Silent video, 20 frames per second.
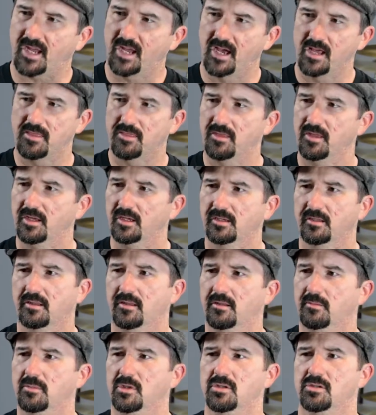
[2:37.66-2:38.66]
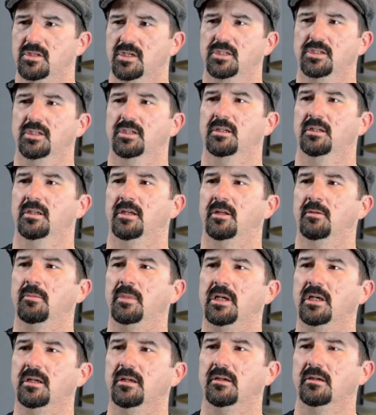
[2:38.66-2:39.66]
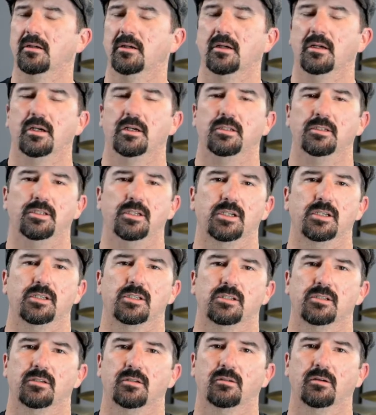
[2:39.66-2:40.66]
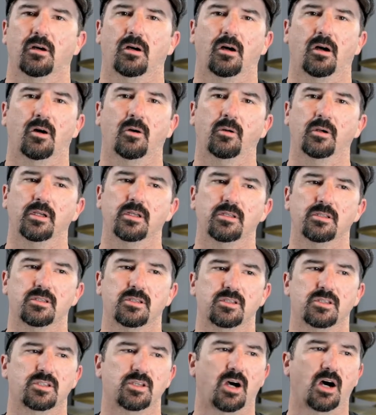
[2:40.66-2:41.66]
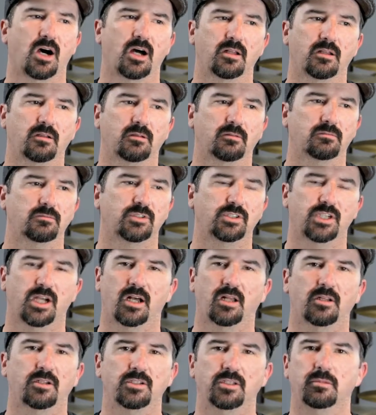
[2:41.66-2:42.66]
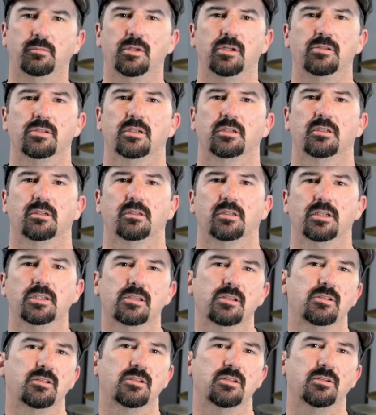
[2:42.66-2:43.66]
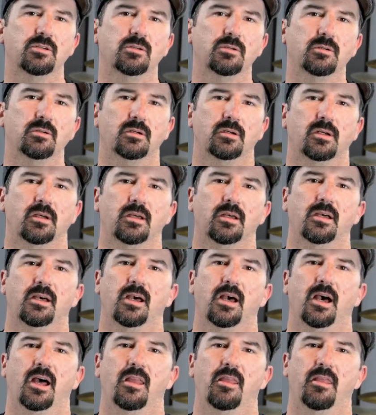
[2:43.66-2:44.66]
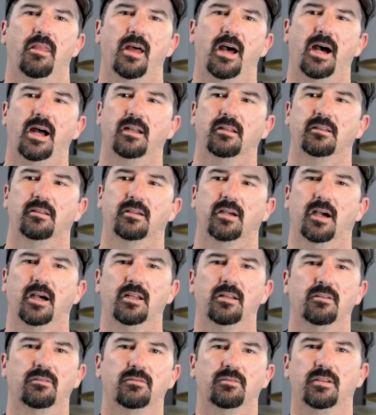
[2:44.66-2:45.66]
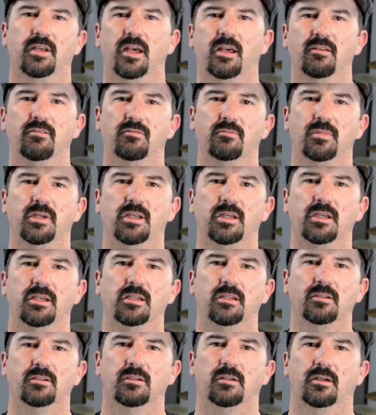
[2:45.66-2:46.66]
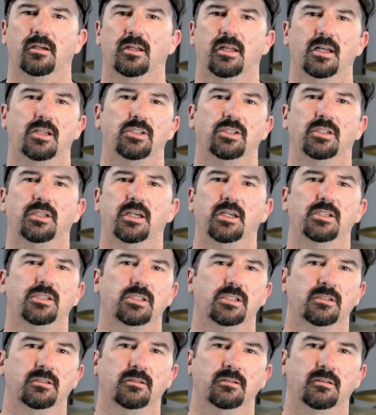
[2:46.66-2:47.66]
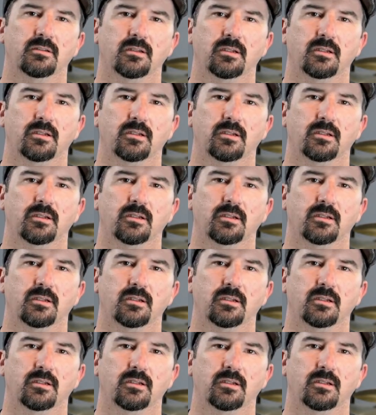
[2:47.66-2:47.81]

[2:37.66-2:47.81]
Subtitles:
I think the musician in me just always sought challenging music to listen to, and that kind of gave me an education.